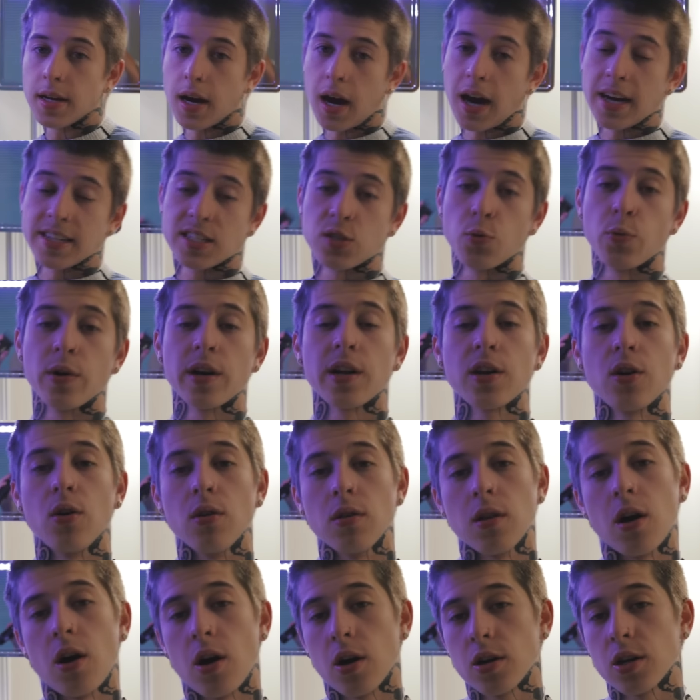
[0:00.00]
All right, so we're gonna go
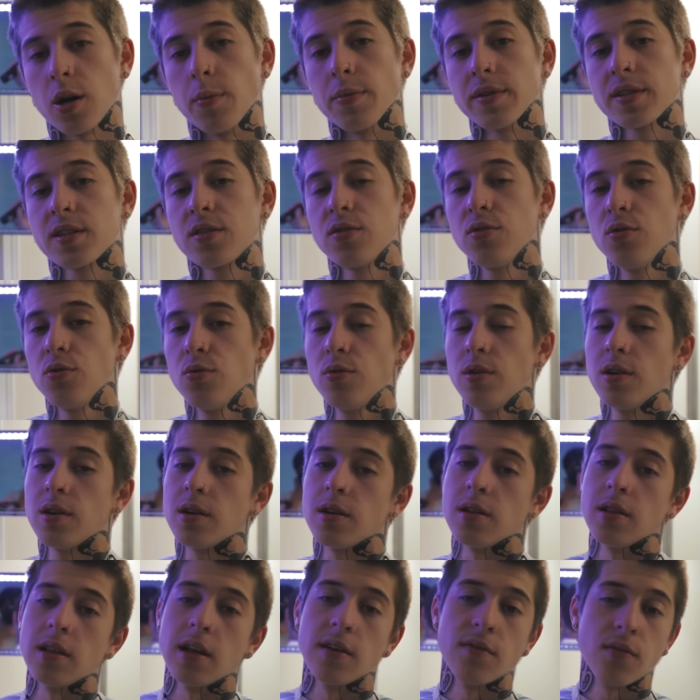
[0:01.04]
long number two,
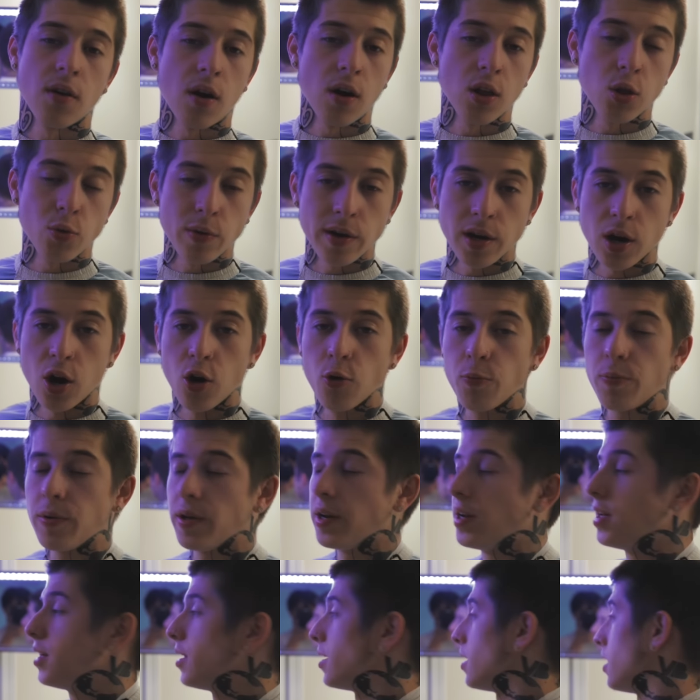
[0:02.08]
lever all the way
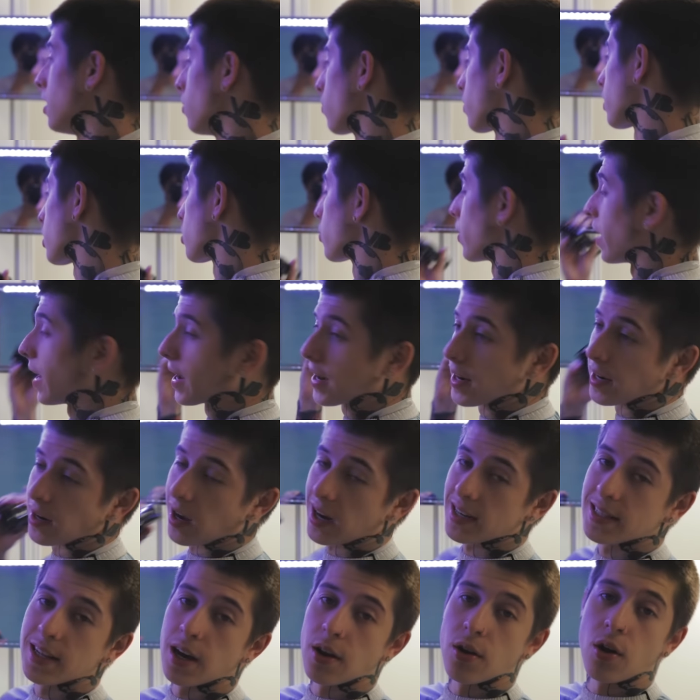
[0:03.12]
open, and we're gonna go ahead and
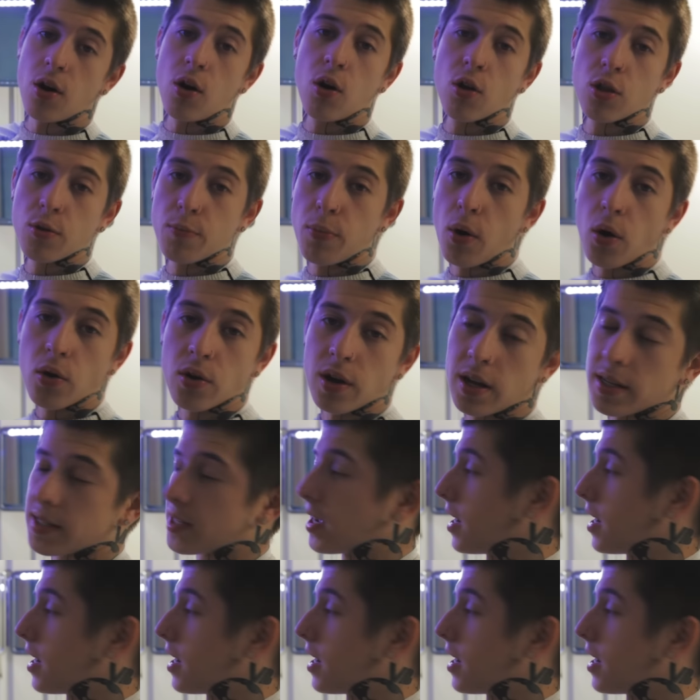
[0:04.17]
knock down all the bulk on